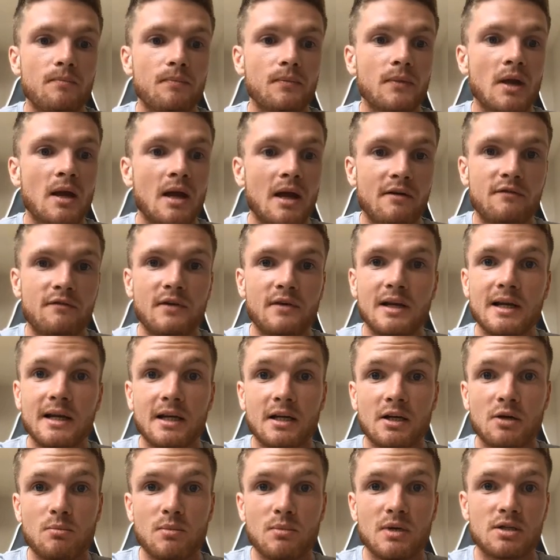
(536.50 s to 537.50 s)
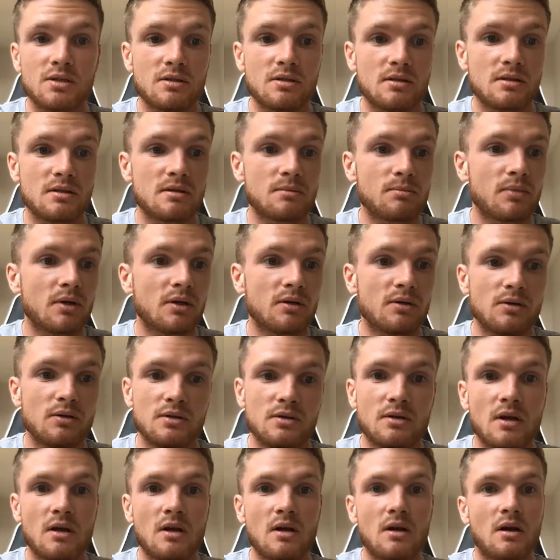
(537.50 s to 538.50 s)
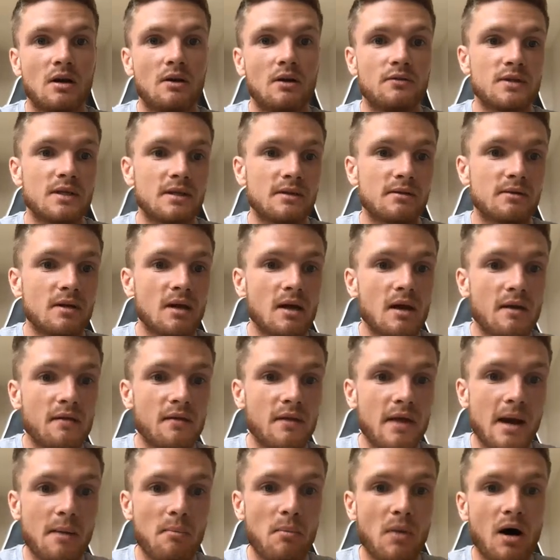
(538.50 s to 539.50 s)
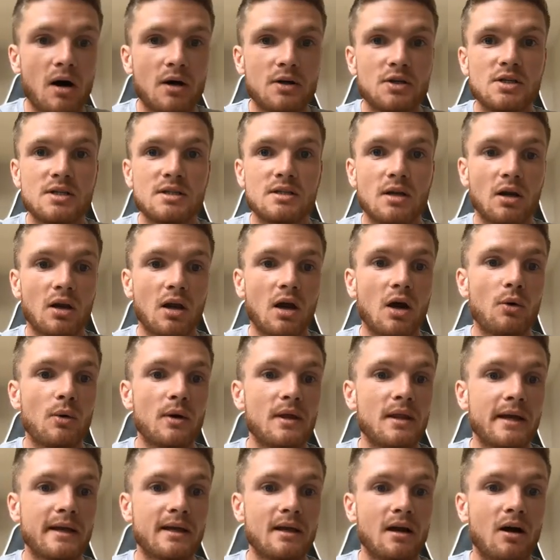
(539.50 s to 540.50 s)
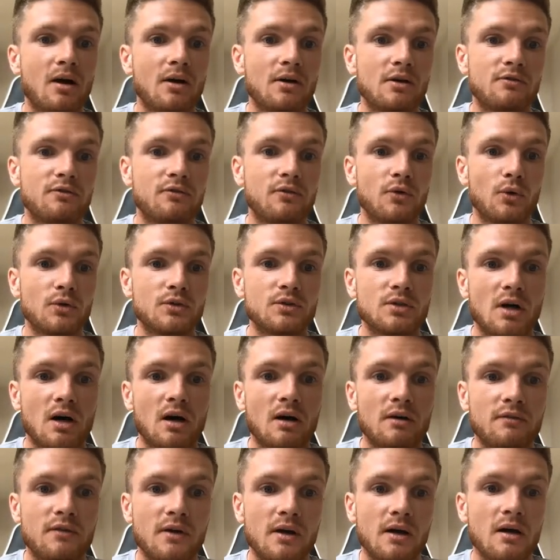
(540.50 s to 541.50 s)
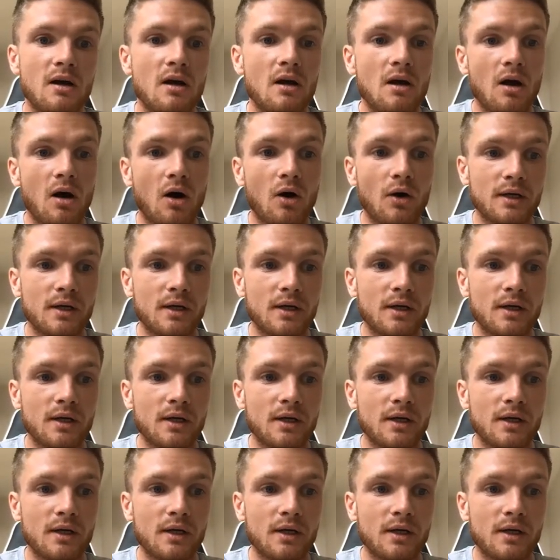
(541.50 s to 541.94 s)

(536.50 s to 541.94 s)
affiliate commissions, because obviously their margins are lower. They can't afford to offer high